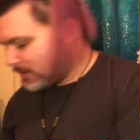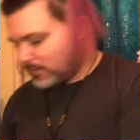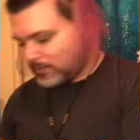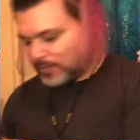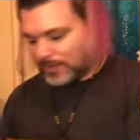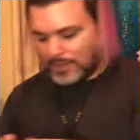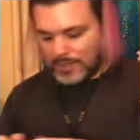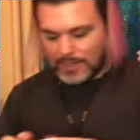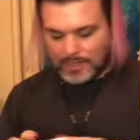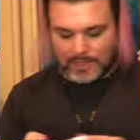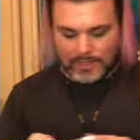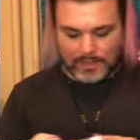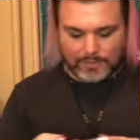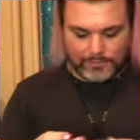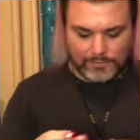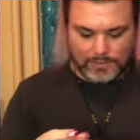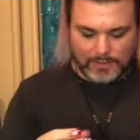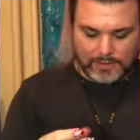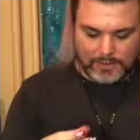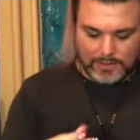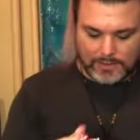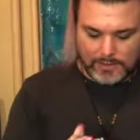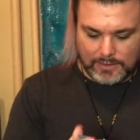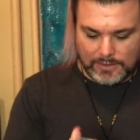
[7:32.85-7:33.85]
we have
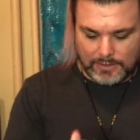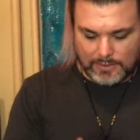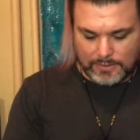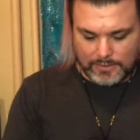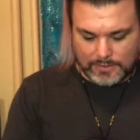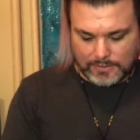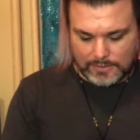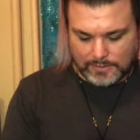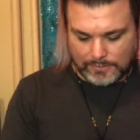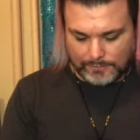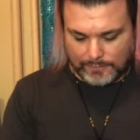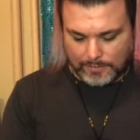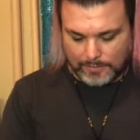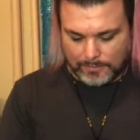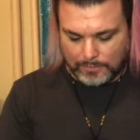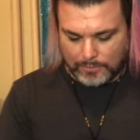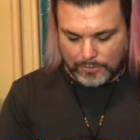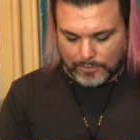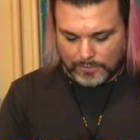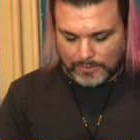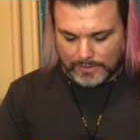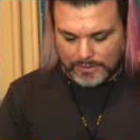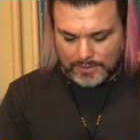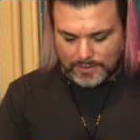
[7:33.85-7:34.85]
is from
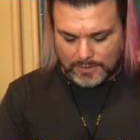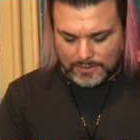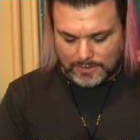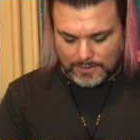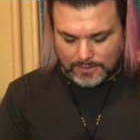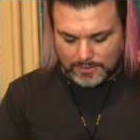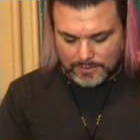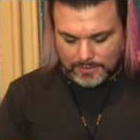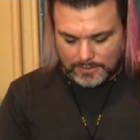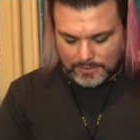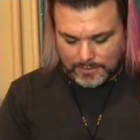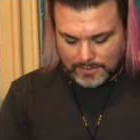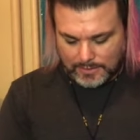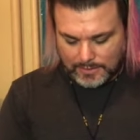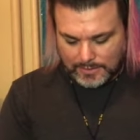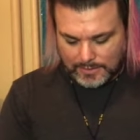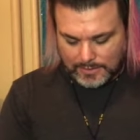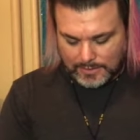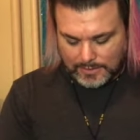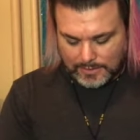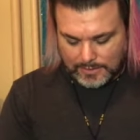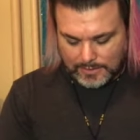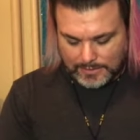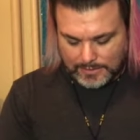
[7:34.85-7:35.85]
Perlice,
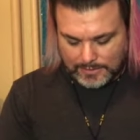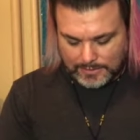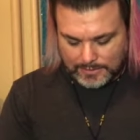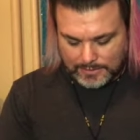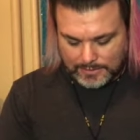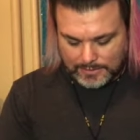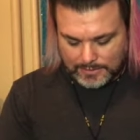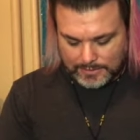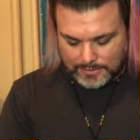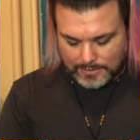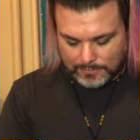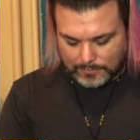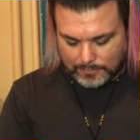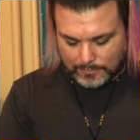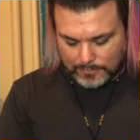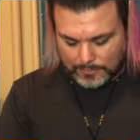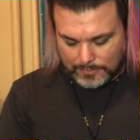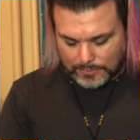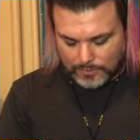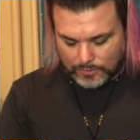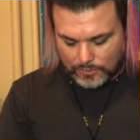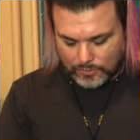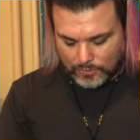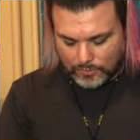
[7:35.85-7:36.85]
and this is the
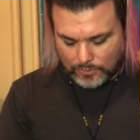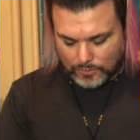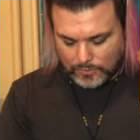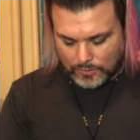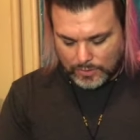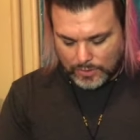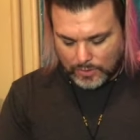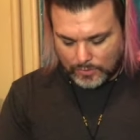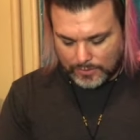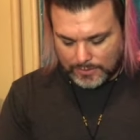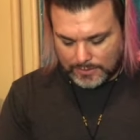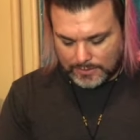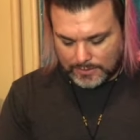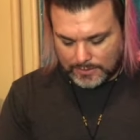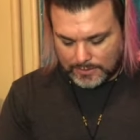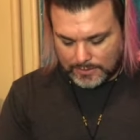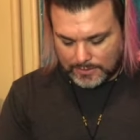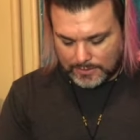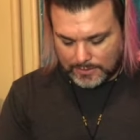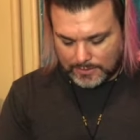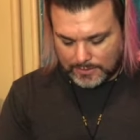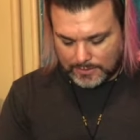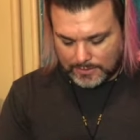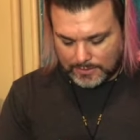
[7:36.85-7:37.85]
Blue
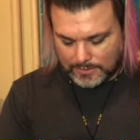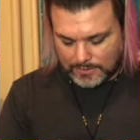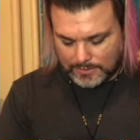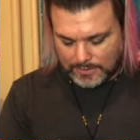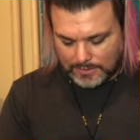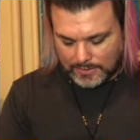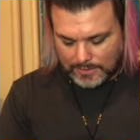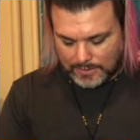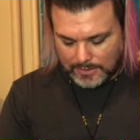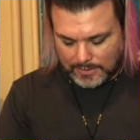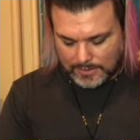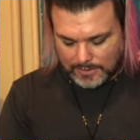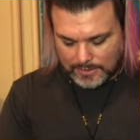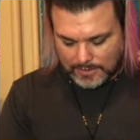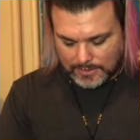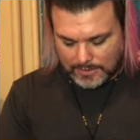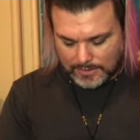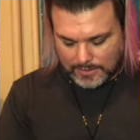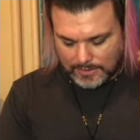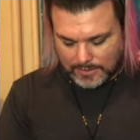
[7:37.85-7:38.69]
Lotus Seed.